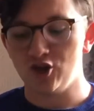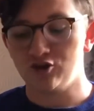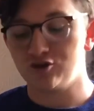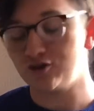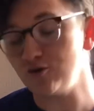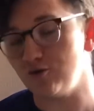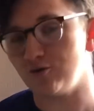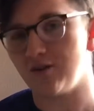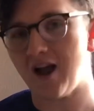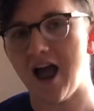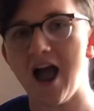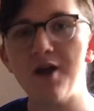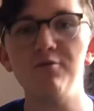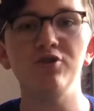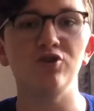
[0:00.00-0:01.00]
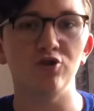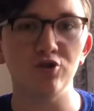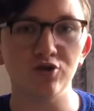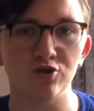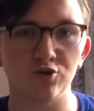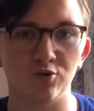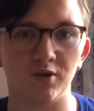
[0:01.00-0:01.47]
So, I want your
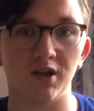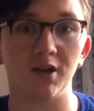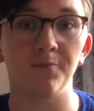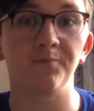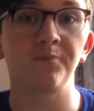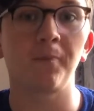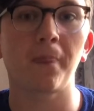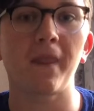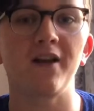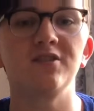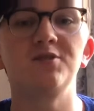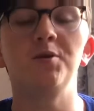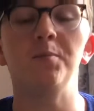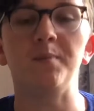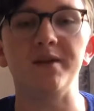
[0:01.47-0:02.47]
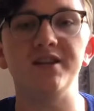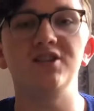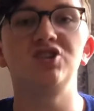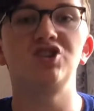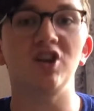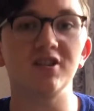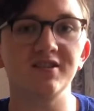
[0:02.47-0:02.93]
story to be
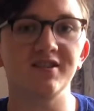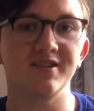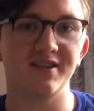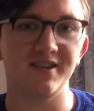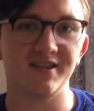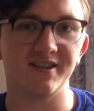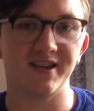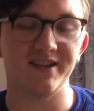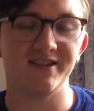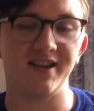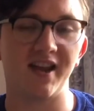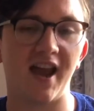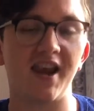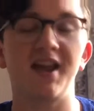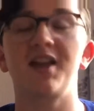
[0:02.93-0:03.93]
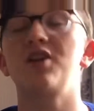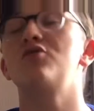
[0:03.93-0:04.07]
just as exciting, and it